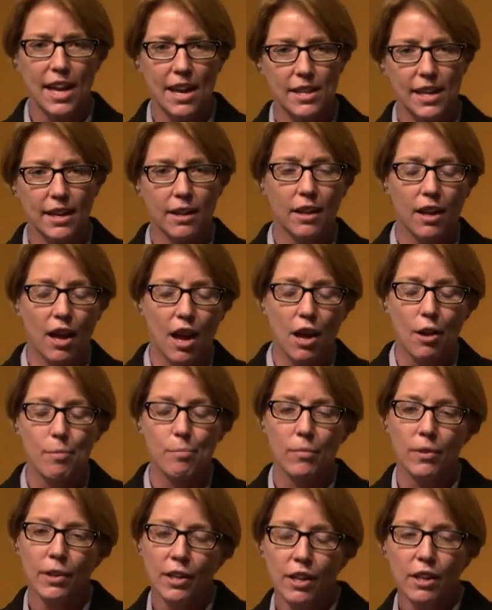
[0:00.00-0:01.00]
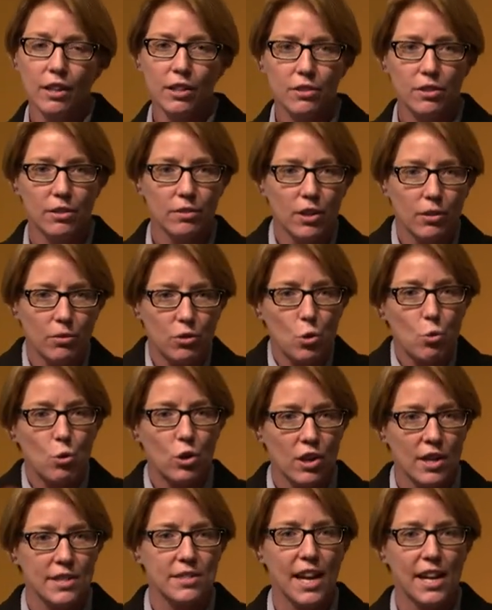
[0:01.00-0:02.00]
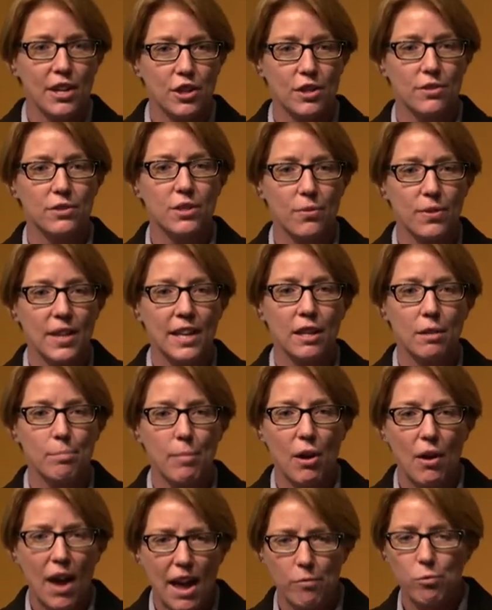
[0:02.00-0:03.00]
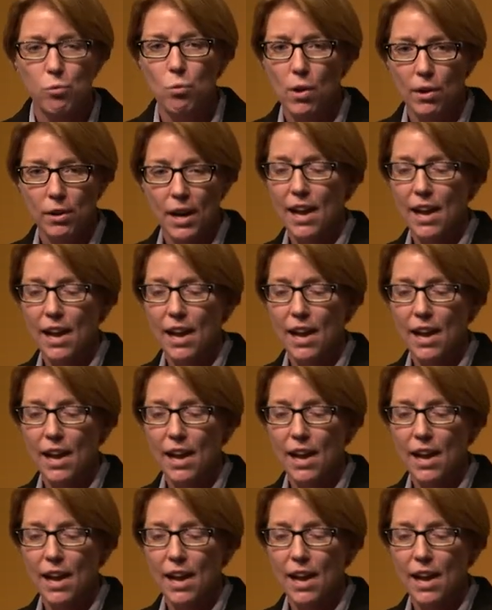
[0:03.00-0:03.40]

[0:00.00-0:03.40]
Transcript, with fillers: getting um, the, the organisation to think about everyone